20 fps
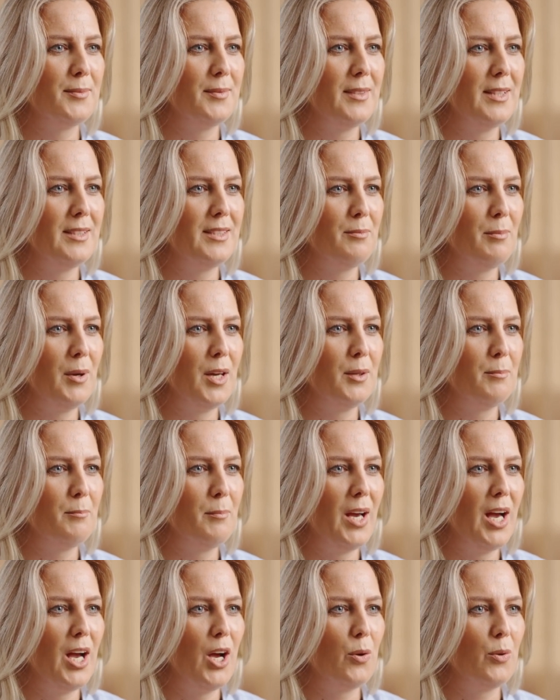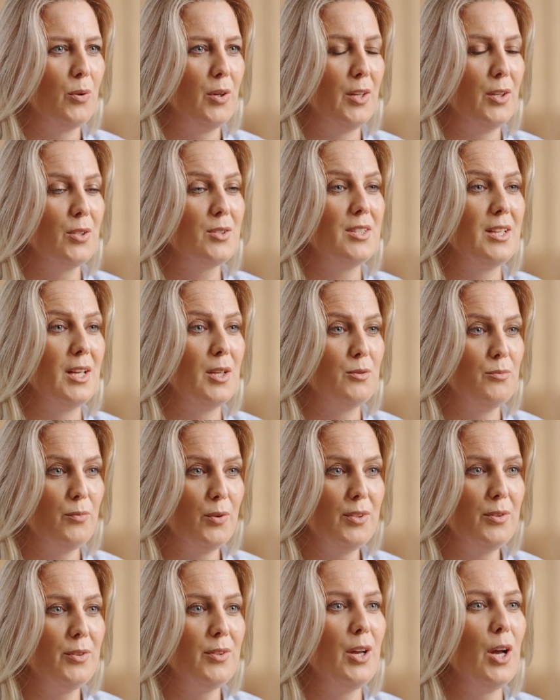It's about empowering yourself
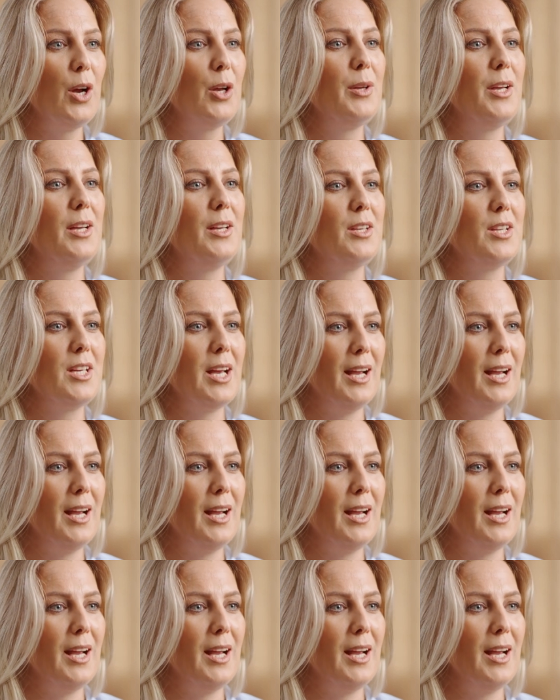with knowledge